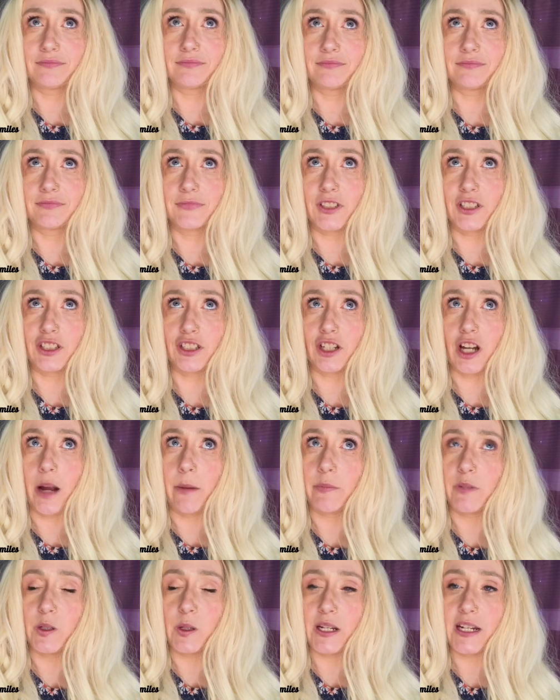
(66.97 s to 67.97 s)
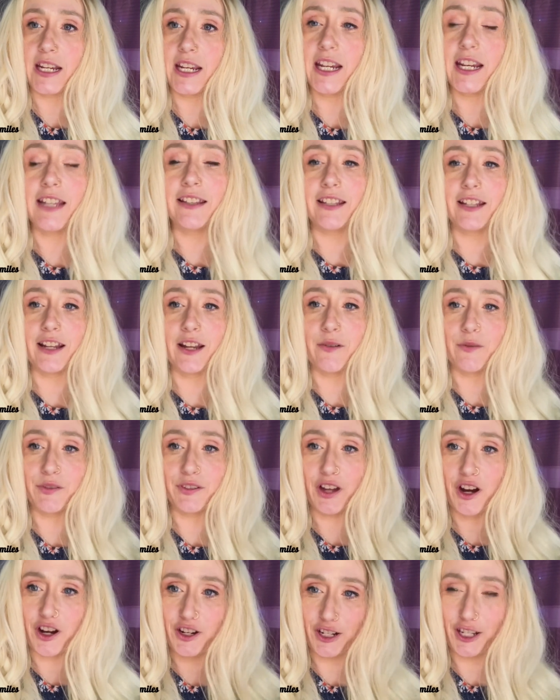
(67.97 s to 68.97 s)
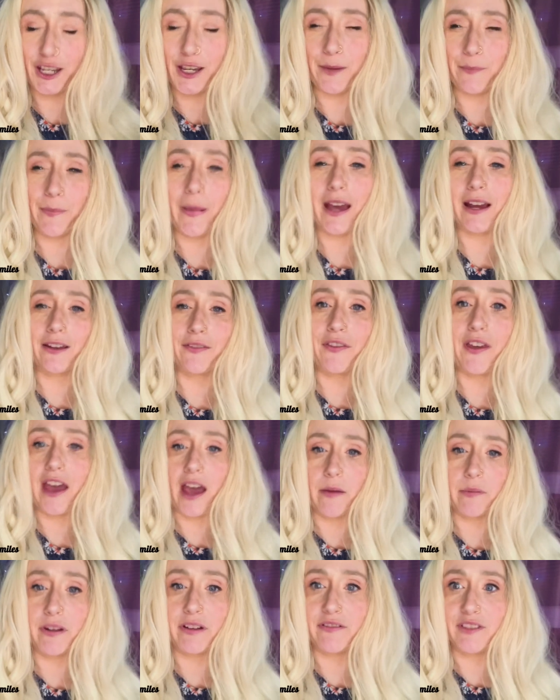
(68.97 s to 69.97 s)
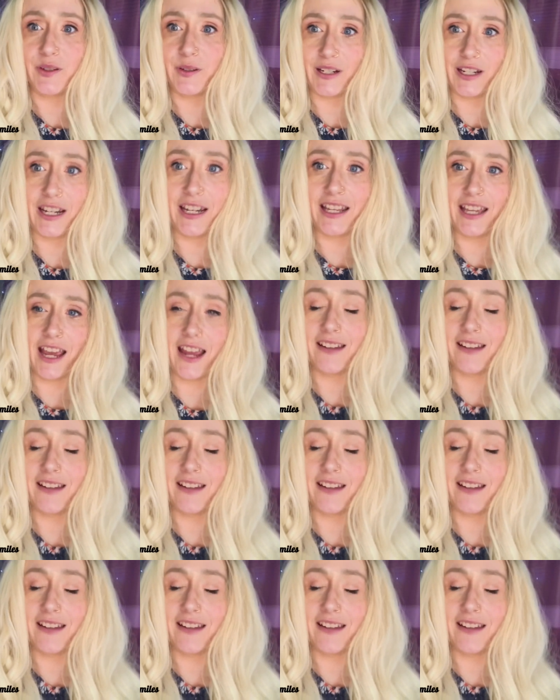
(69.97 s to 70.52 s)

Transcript: stopped doing it and then it was hard to get back in the habit of doing it again.